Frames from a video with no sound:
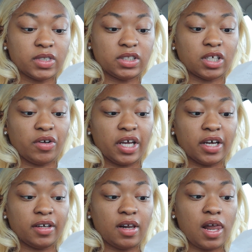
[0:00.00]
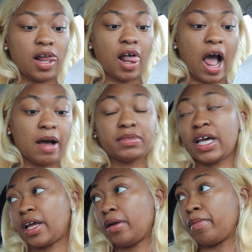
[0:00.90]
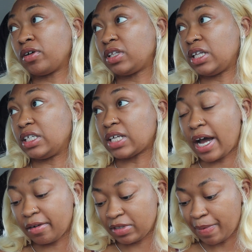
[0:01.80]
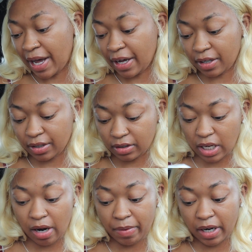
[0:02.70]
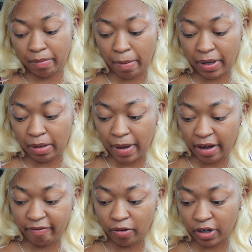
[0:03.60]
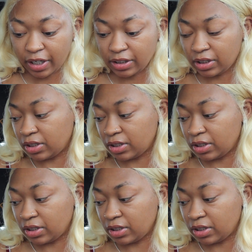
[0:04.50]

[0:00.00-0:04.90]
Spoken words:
So yeah, I'm taking both of these items back, and I'm getting my money back for it.